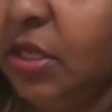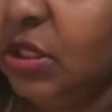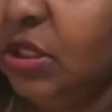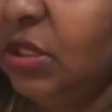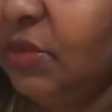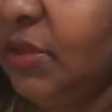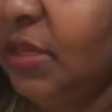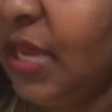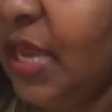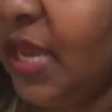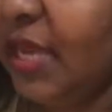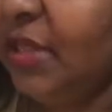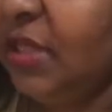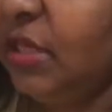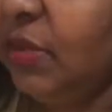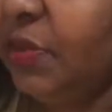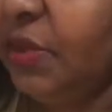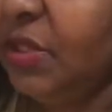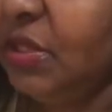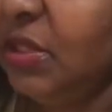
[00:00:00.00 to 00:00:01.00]
Gemini.
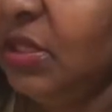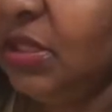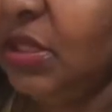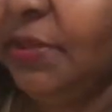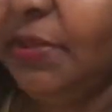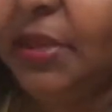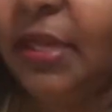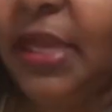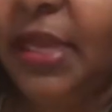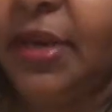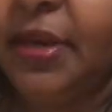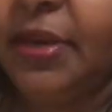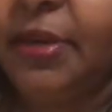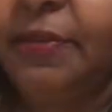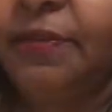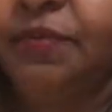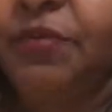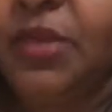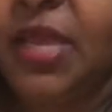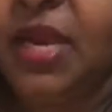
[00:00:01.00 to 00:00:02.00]
This person is a
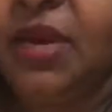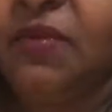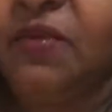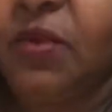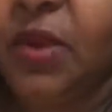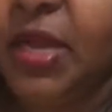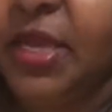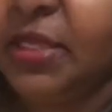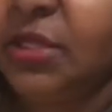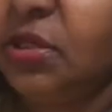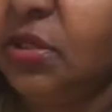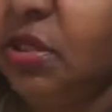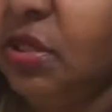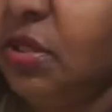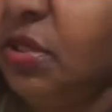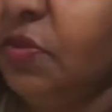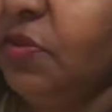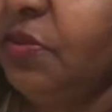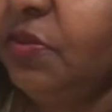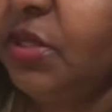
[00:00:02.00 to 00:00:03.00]
player, Knight of Wands.
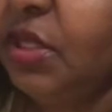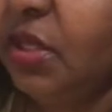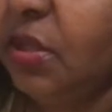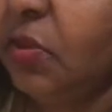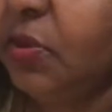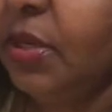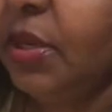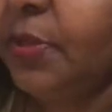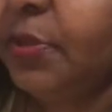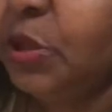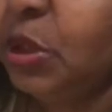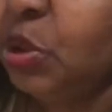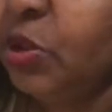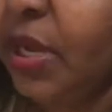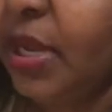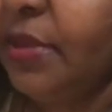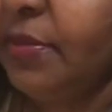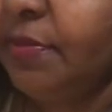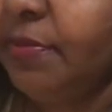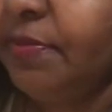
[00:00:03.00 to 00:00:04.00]
You're dealing with a
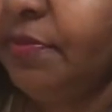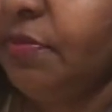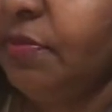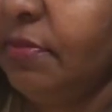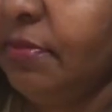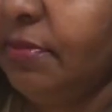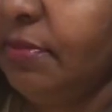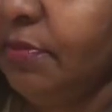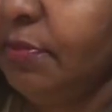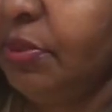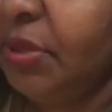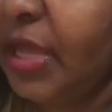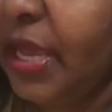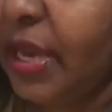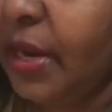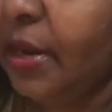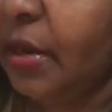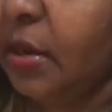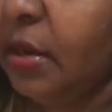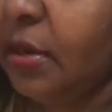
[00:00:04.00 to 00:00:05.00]
straight
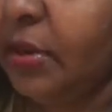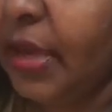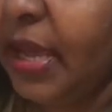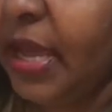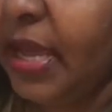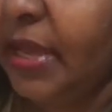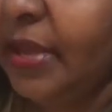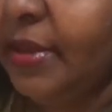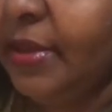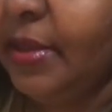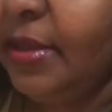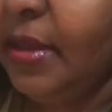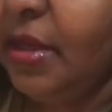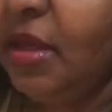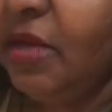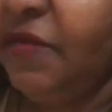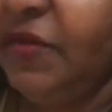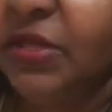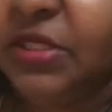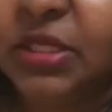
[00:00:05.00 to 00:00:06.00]
player, okay,
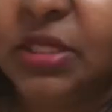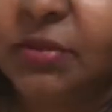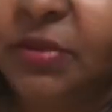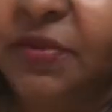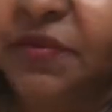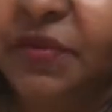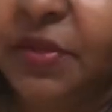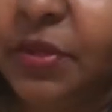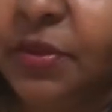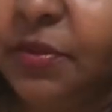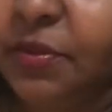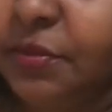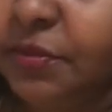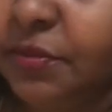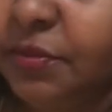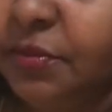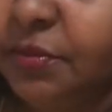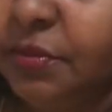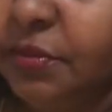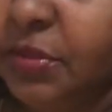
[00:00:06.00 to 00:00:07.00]
for some of you.
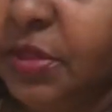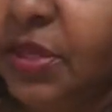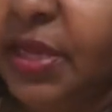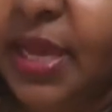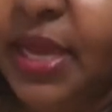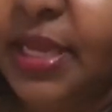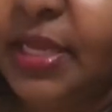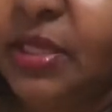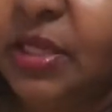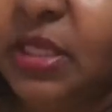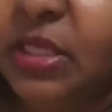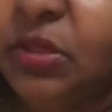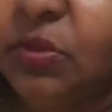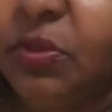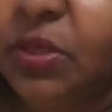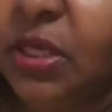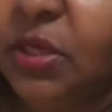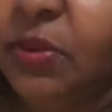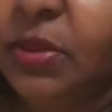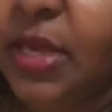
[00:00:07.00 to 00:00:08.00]
Okay, this
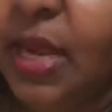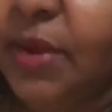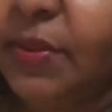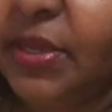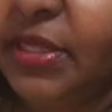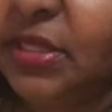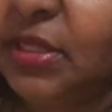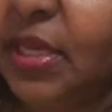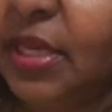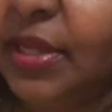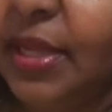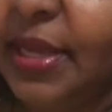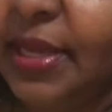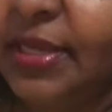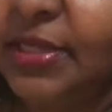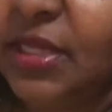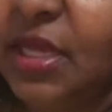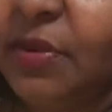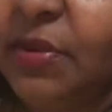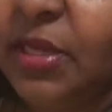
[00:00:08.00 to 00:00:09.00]
reading will not resonate, like I
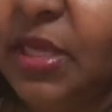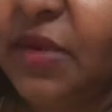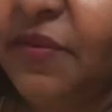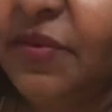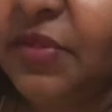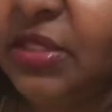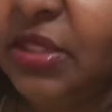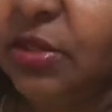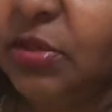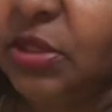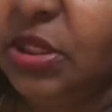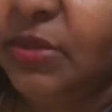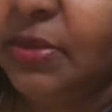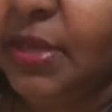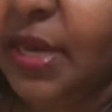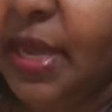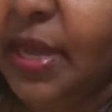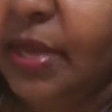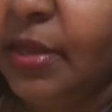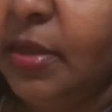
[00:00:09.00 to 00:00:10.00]
said, with every single
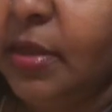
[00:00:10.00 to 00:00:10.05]
Gemini.